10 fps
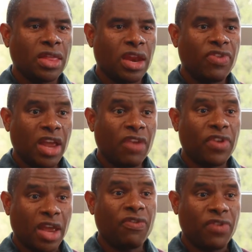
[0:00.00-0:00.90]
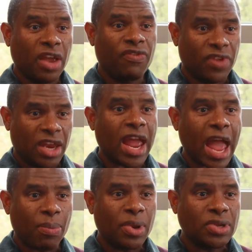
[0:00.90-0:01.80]
that if it
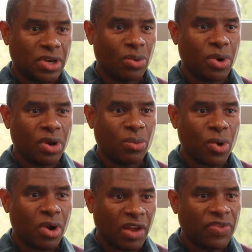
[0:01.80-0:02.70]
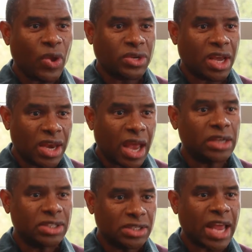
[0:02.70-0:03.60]
happens in the real world, if those
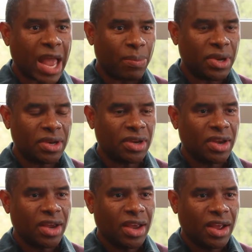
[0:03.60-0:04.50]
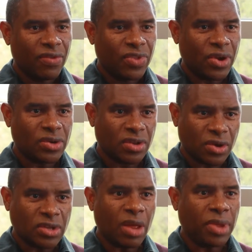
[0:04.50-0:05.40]
connections happen, there's
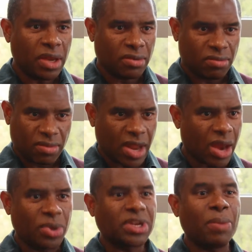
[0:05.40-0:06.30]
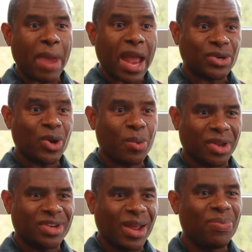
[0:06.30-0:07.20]
something, I don't want to say magical,
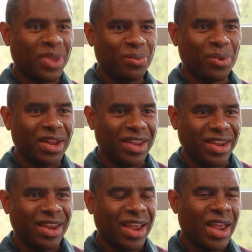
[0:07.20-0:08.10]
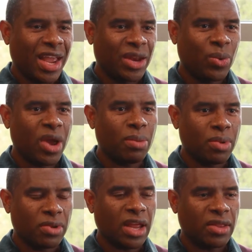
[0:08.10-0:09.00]
but there's something really
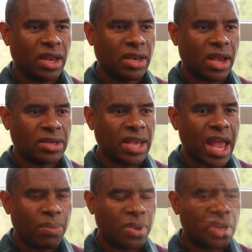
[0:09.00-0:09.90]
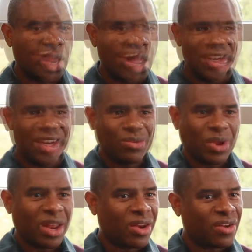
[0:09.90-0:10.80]
incredible that does happen. He's
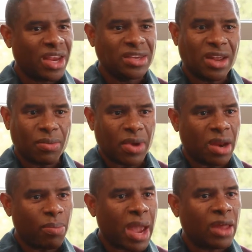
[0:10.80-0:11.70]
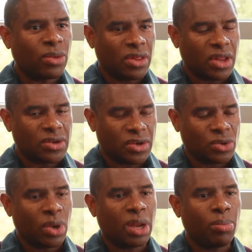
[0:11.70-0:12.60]
really on a pathway that's
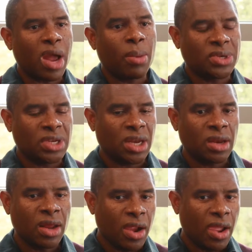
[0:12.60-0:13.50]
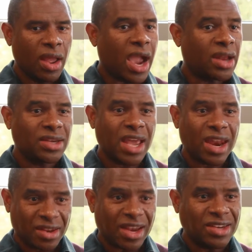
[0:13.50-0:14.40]
just really promising. I just
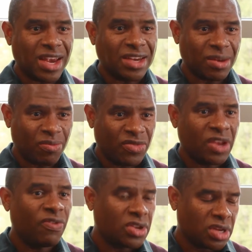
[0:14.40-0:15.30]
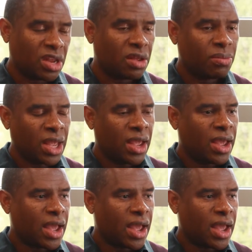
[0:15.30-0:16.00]
had a chance to visit him